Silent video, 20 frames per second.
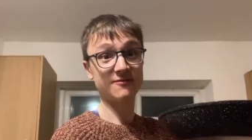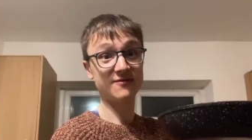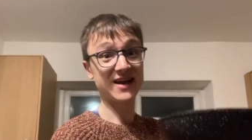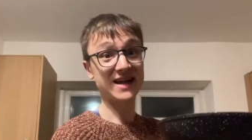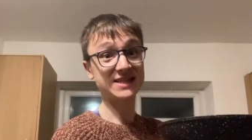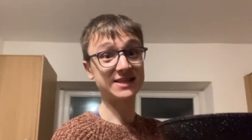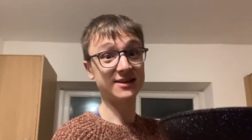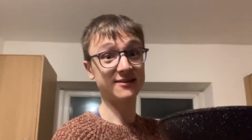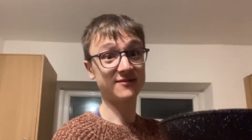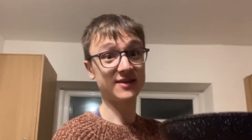
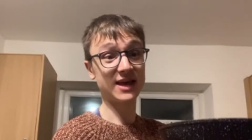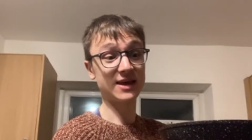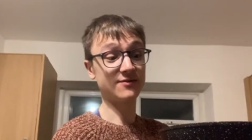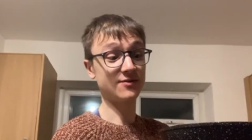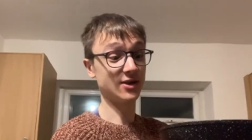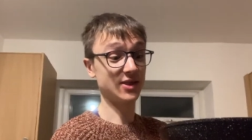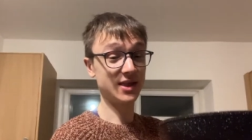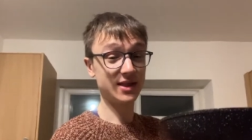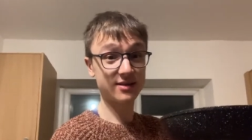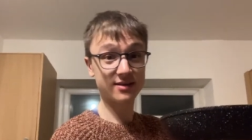fattest
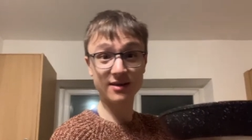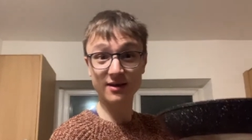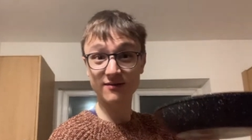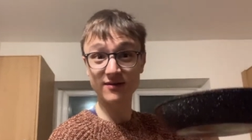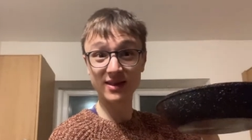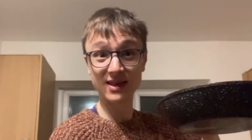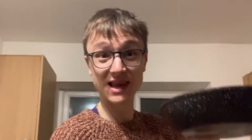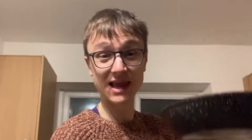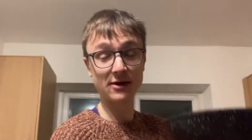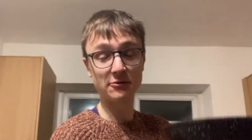flavour. This stuff
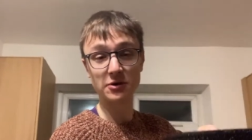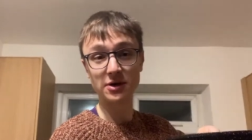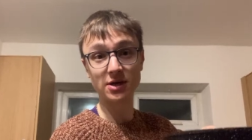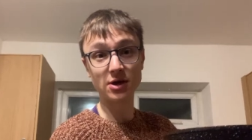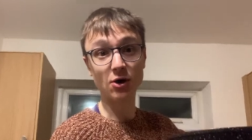is liquid